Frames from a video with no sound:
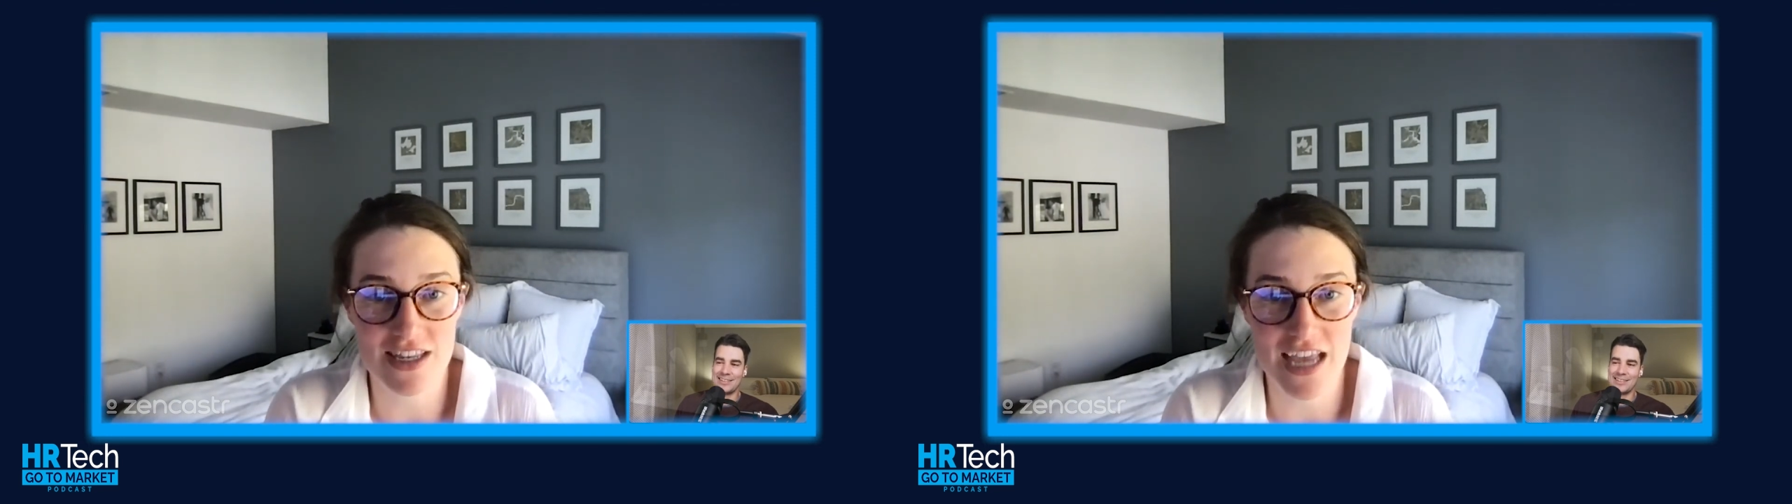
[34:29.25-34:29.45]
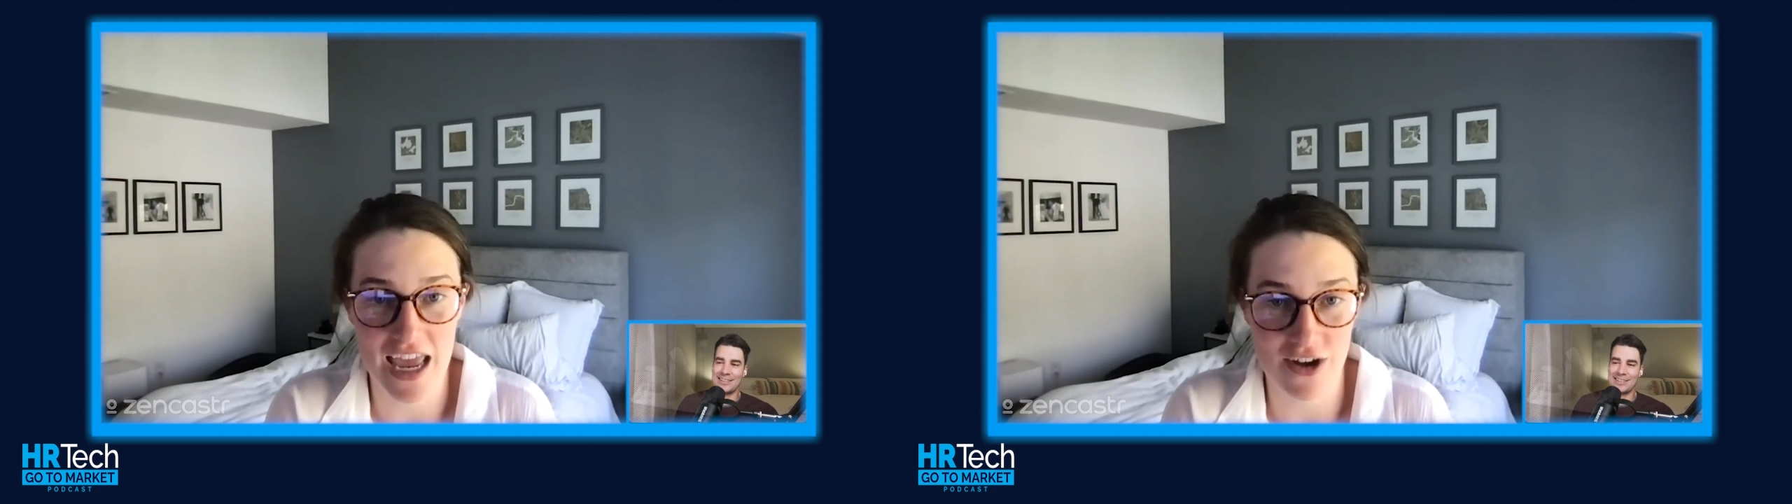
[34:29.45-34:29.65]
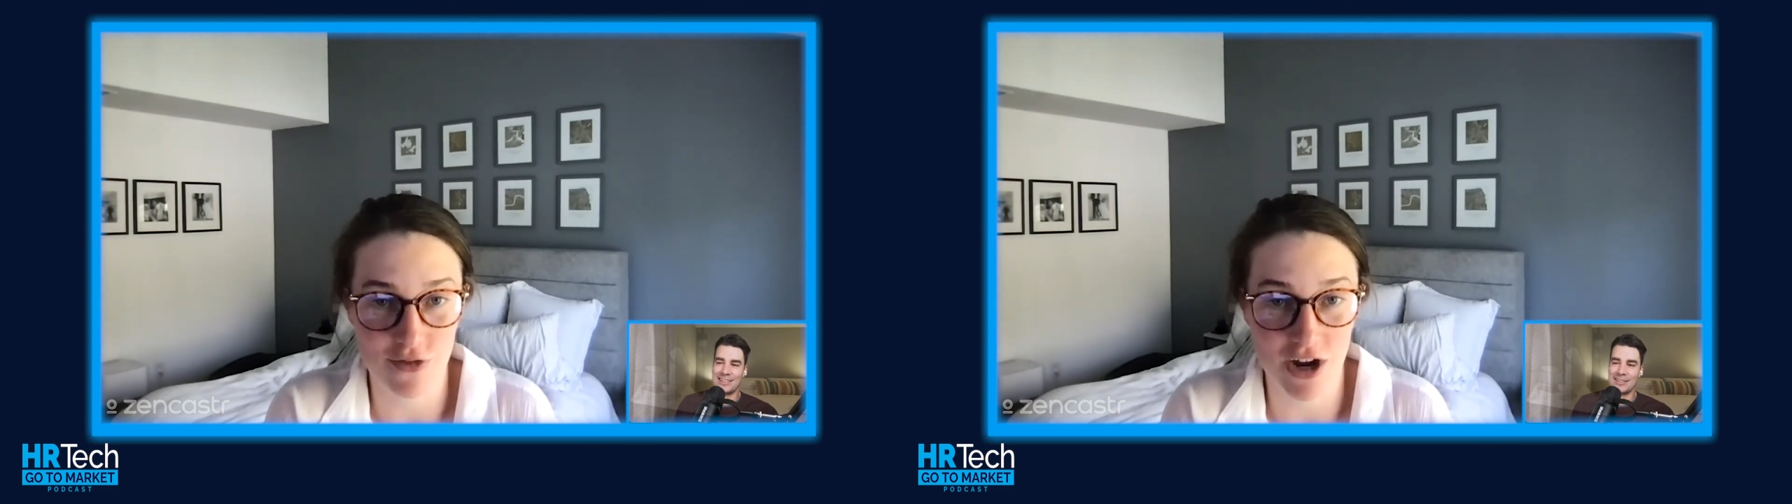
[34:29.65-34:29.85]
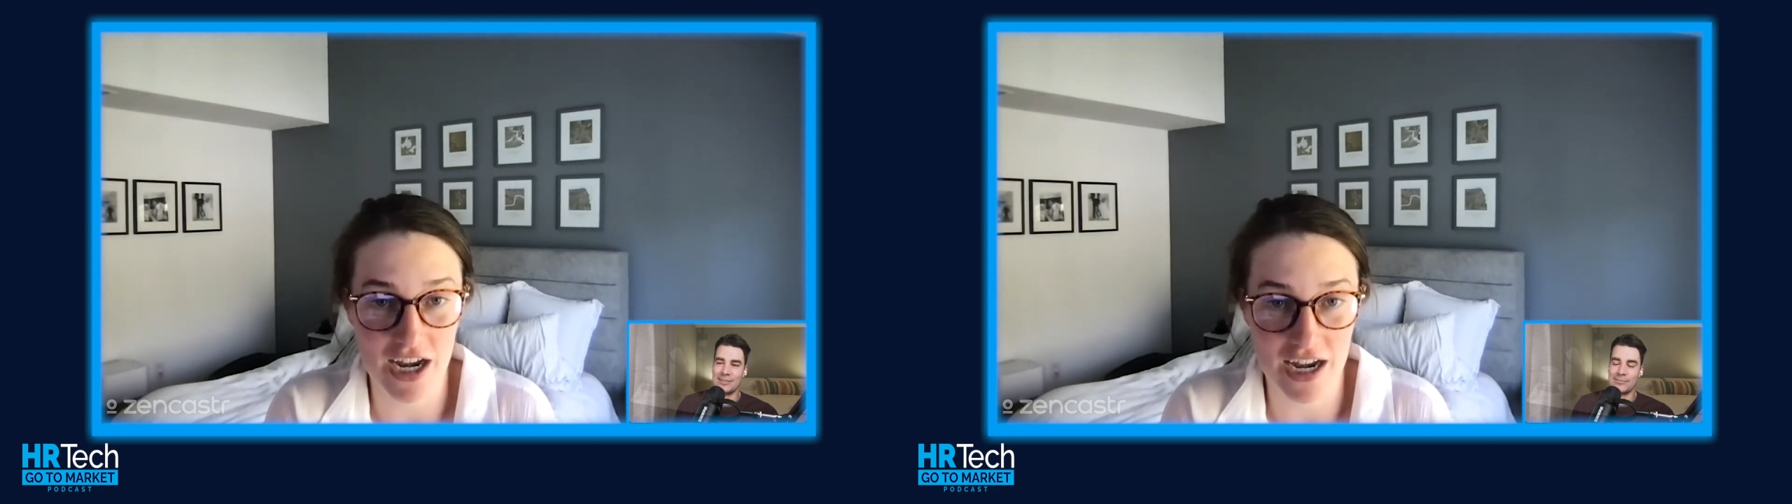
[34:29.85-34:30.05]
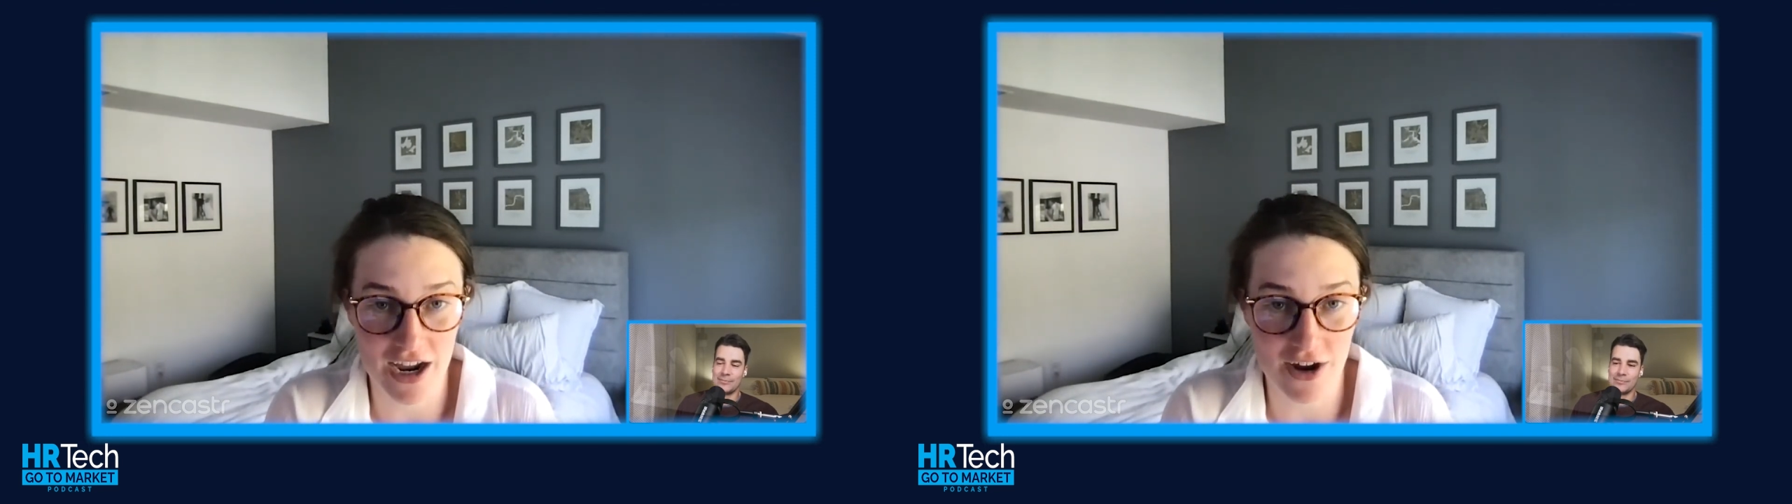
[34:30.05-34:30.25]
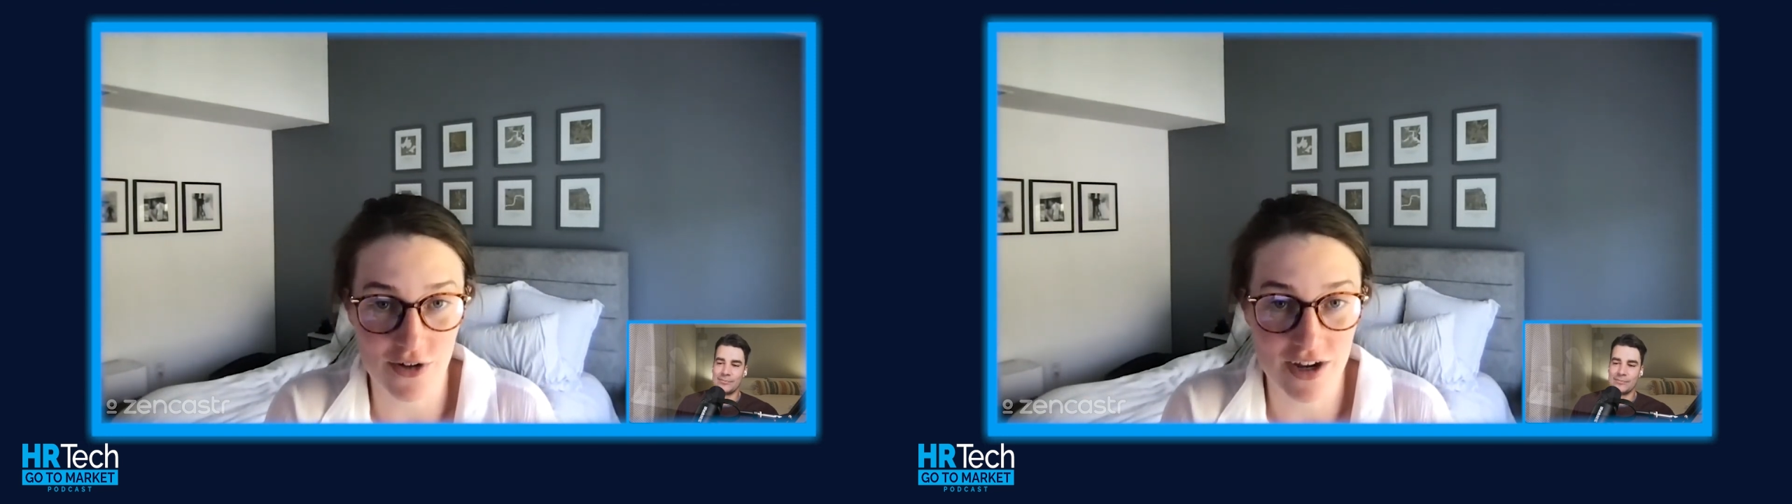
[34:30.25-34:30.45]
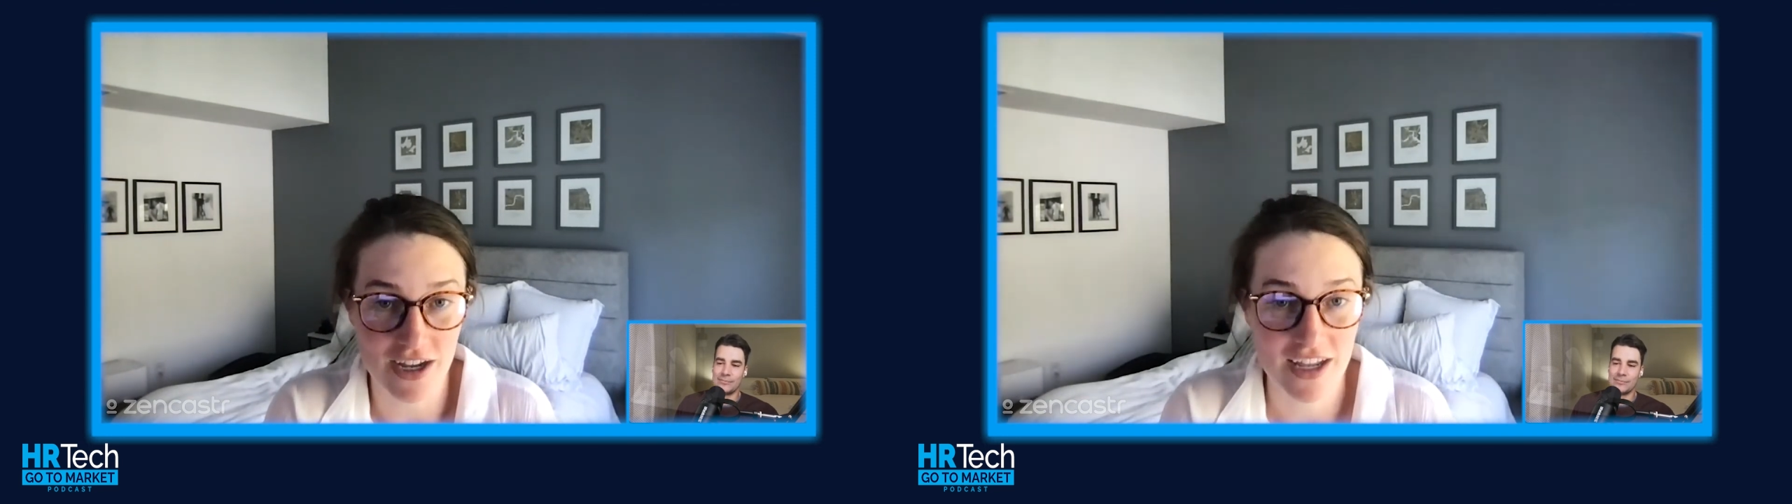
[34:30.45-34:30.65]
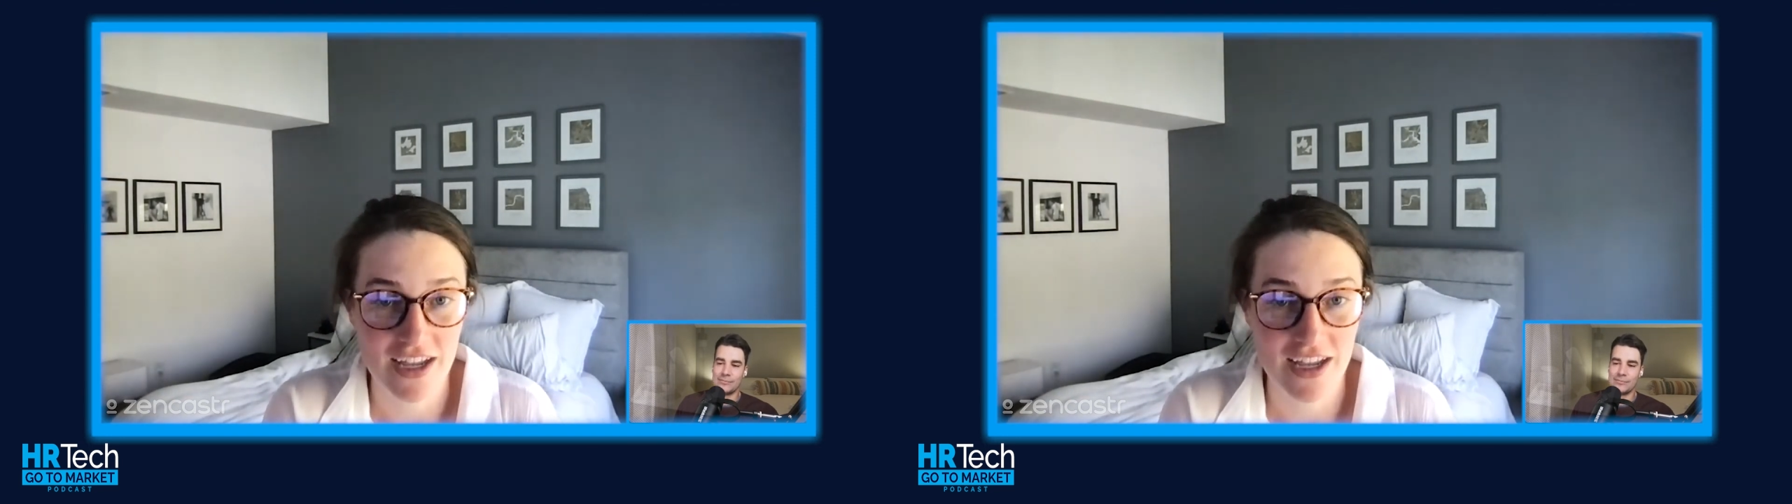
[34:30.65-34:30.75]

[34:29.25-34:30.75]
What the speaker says: 10 right now,